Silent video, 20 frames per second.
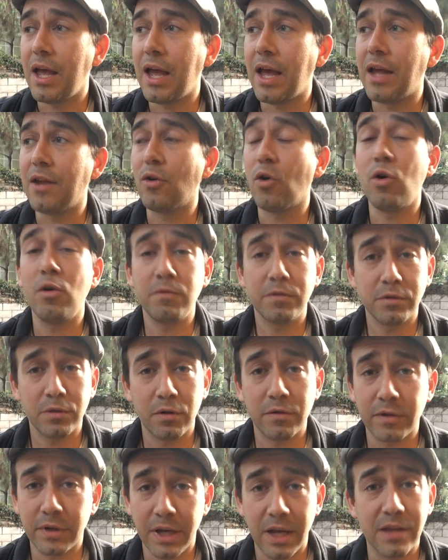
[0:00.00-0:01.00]
And
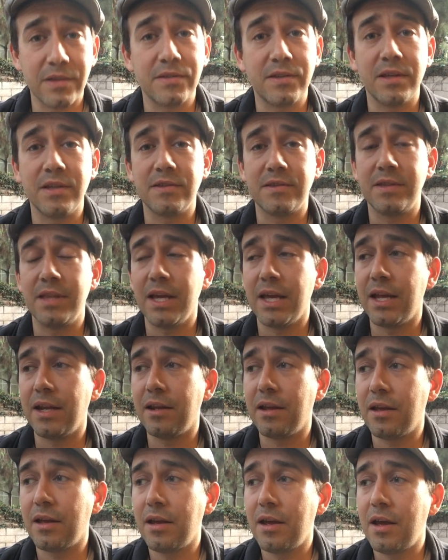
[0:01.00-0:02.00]
over again since
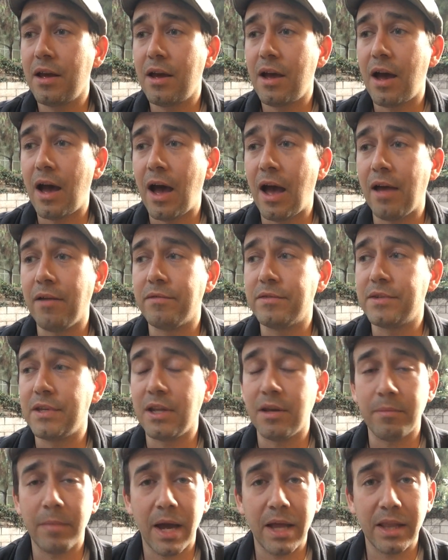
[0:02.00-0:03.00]
then, I've
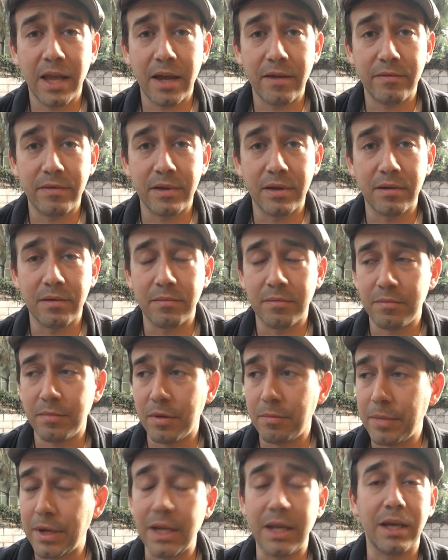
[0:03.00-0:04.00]
seen it in my life and
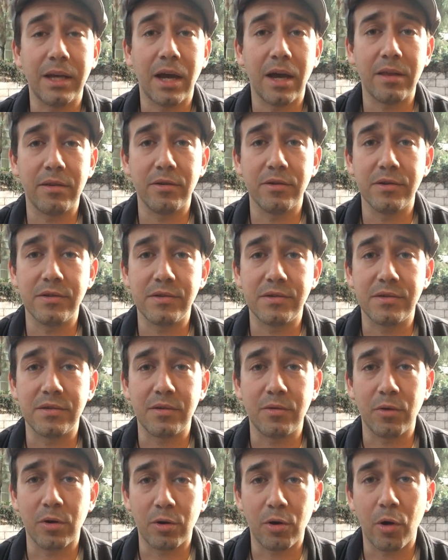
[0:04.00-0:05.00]
been meeting
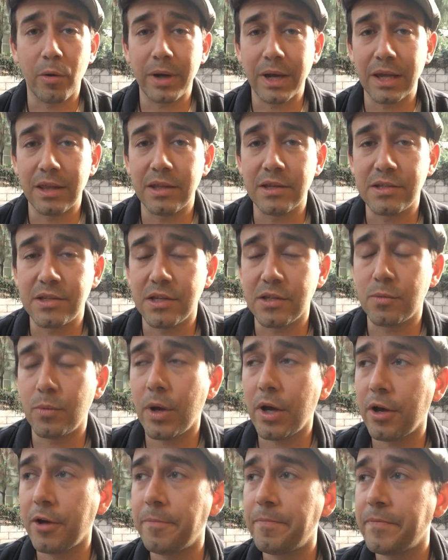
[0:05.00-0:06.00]
others who are growing in this as
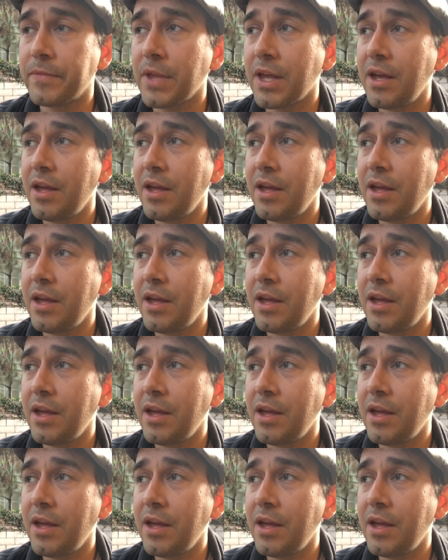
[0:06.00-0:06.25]
well,